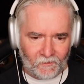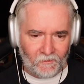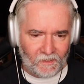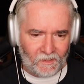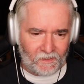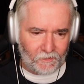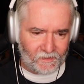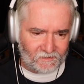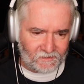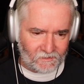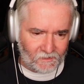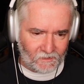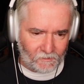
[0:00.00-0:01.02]
Yeah, there he is.
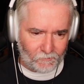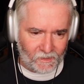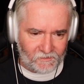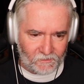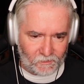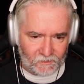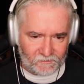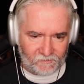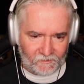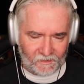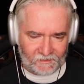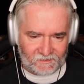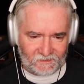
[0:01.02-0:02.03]
Brad Dourif
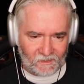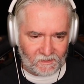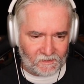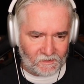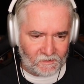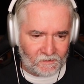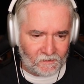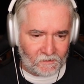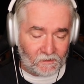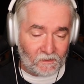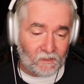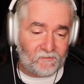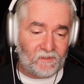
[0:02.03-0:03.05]
as Chucky.
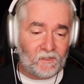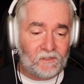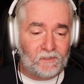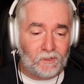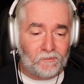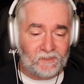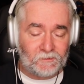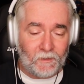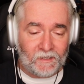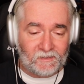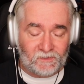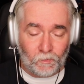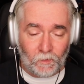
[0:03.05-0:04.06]
Oh, Fiona Dourif is
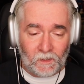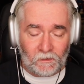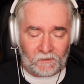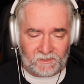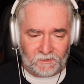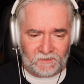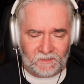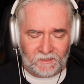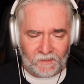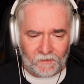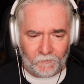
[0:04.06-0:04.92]
back as well. She was in